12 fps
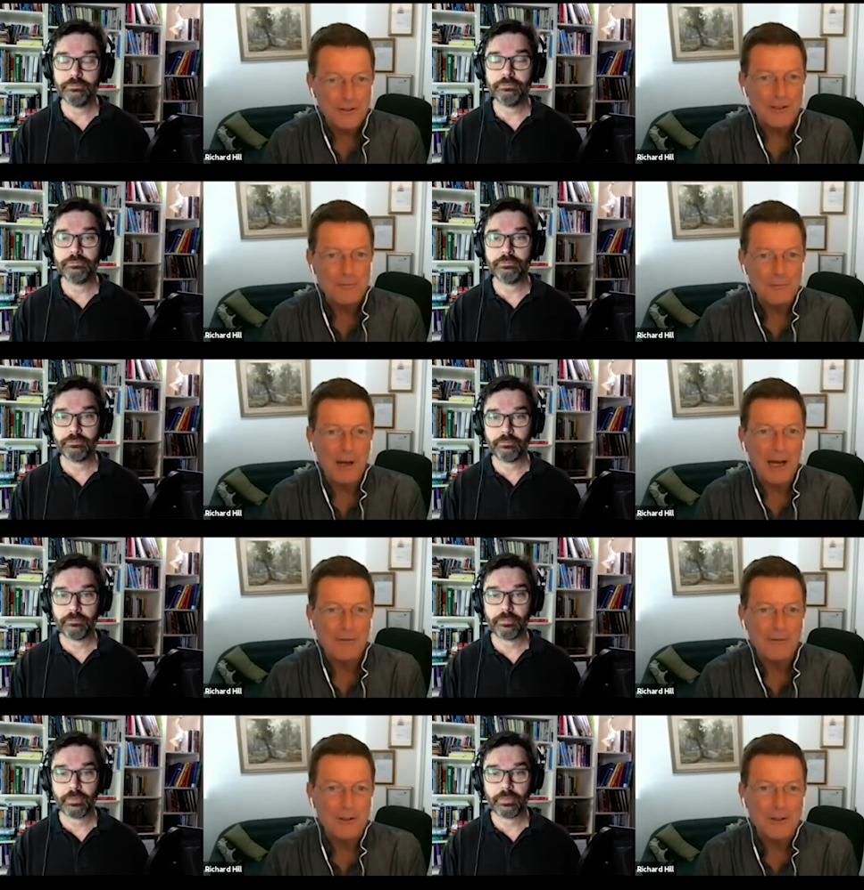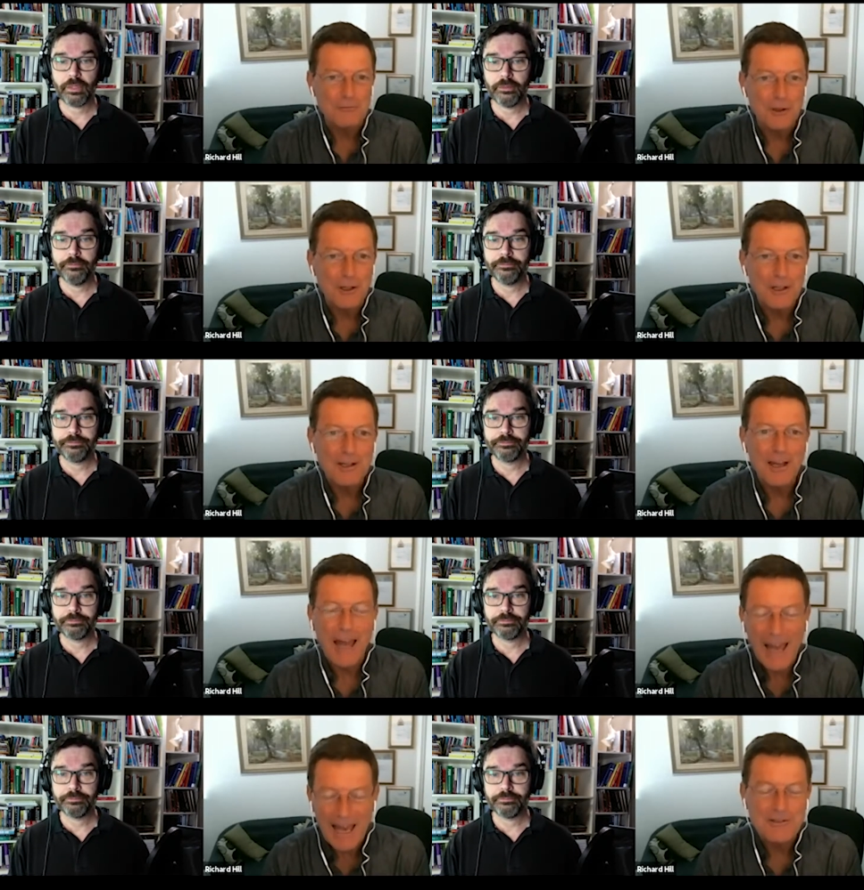Speaker 1: this marvelous work
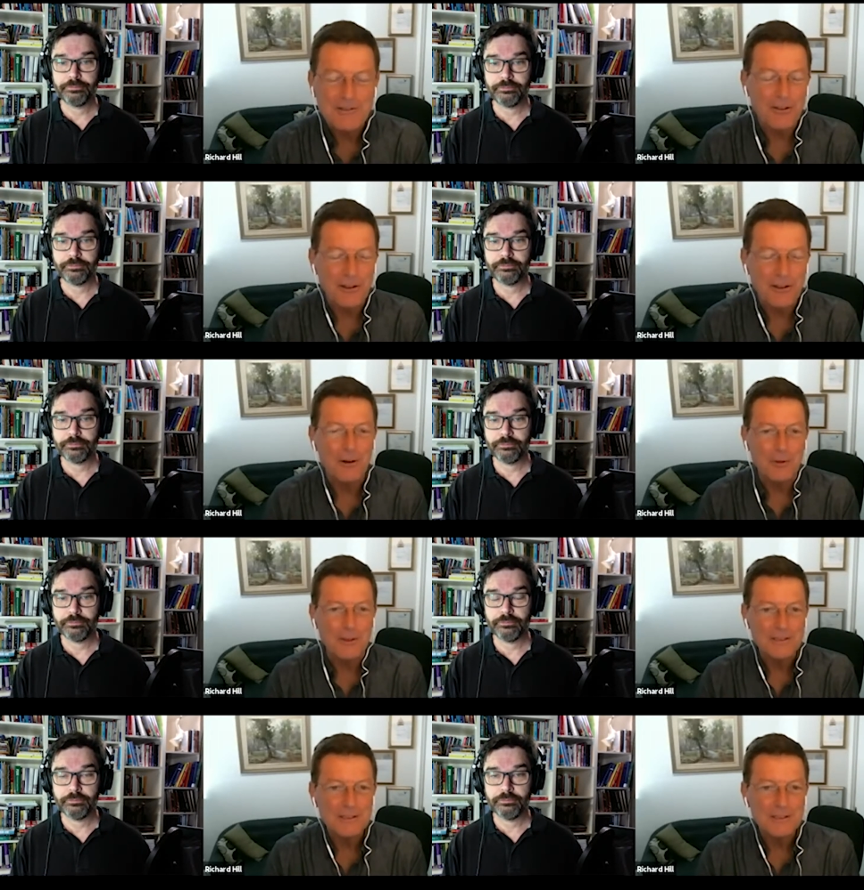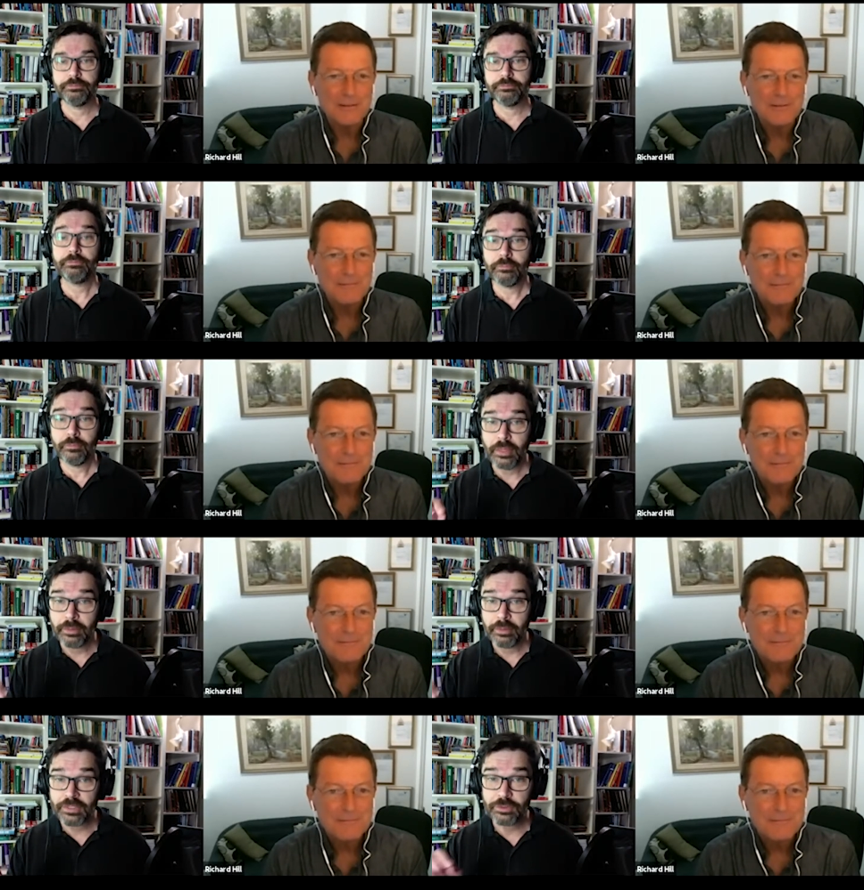as a therapist.
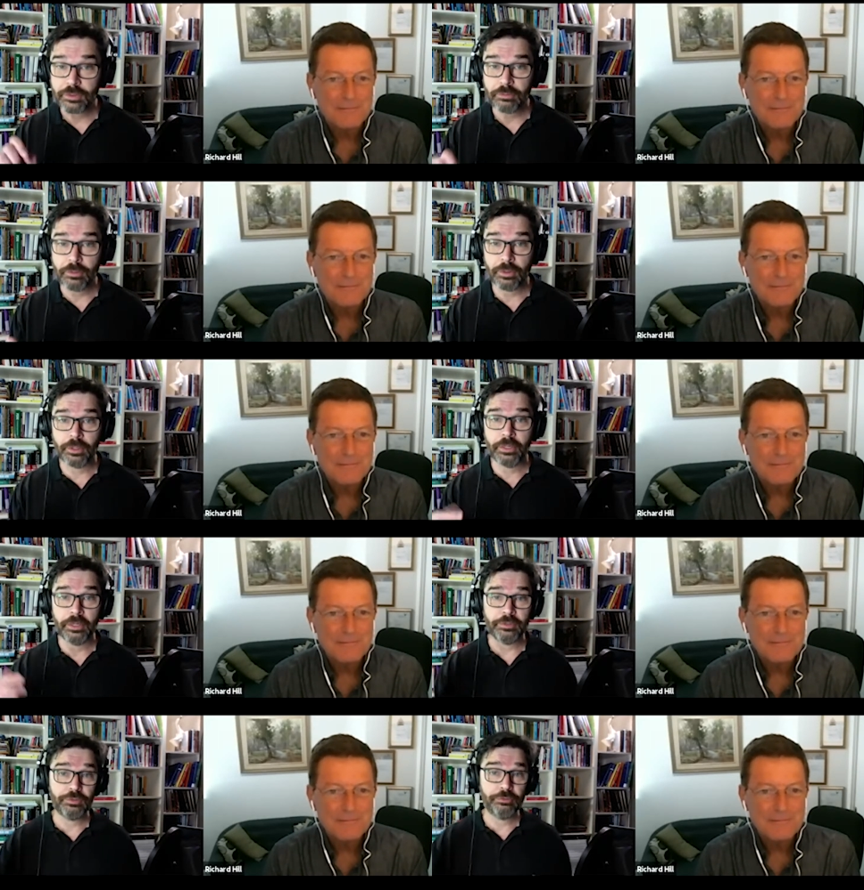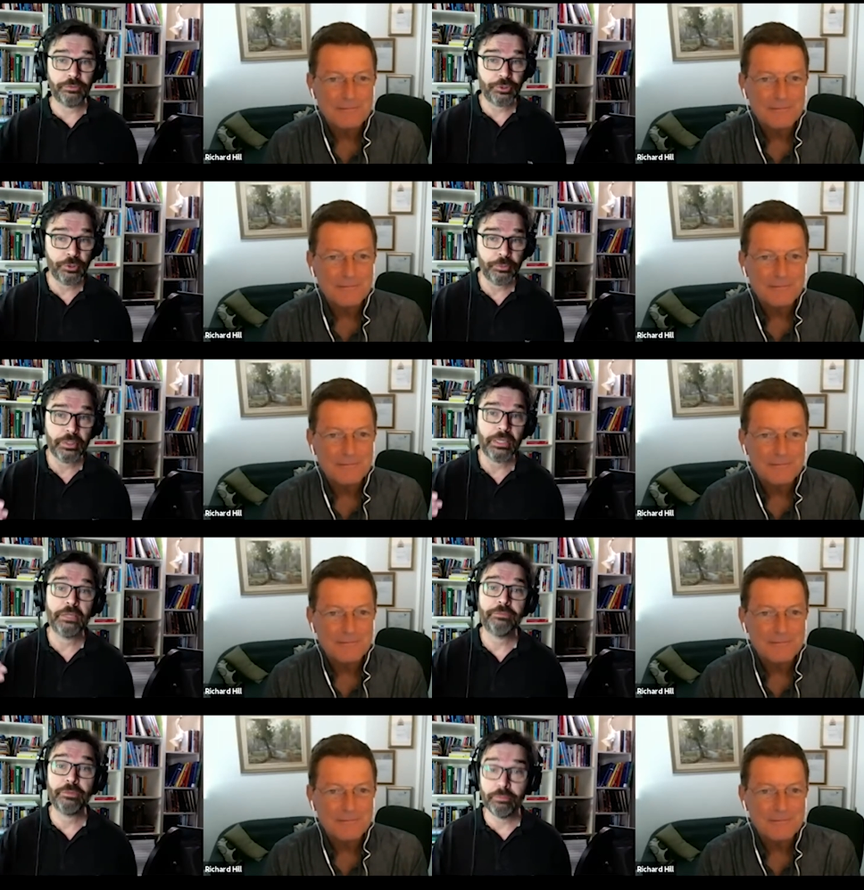Now, as you go on and as you accumulate
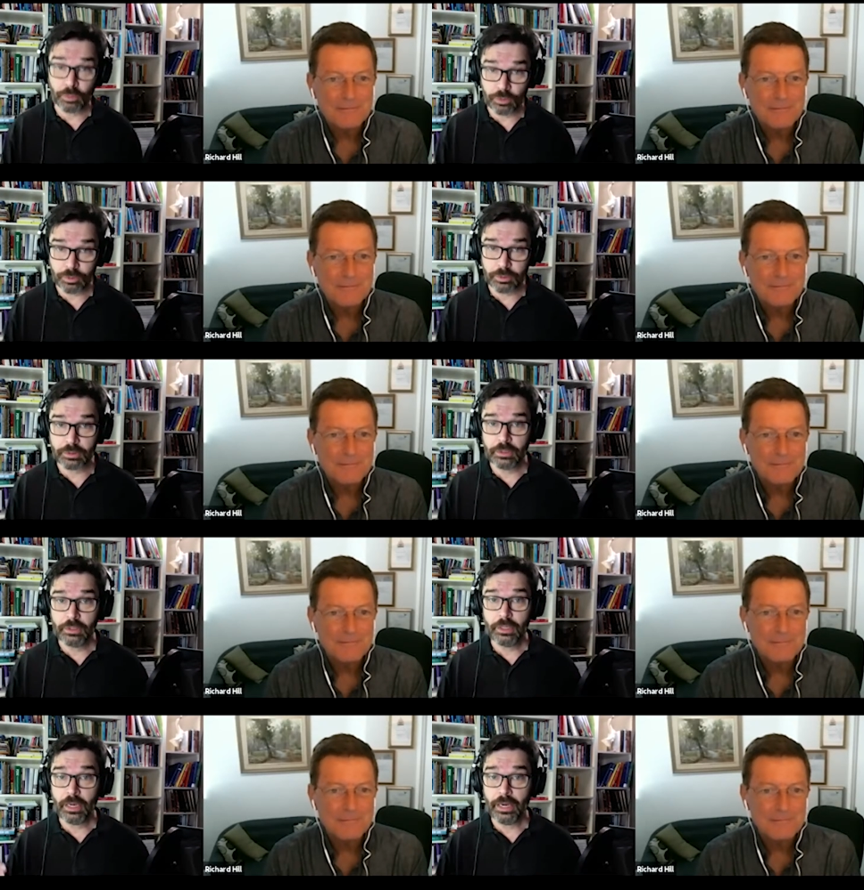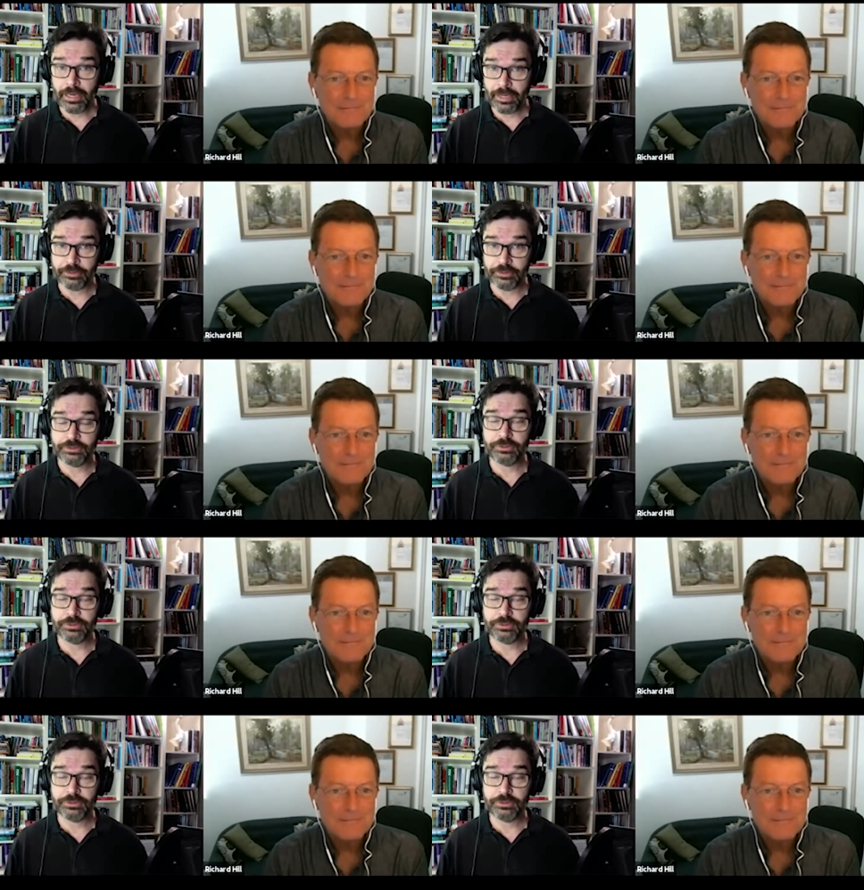even more hours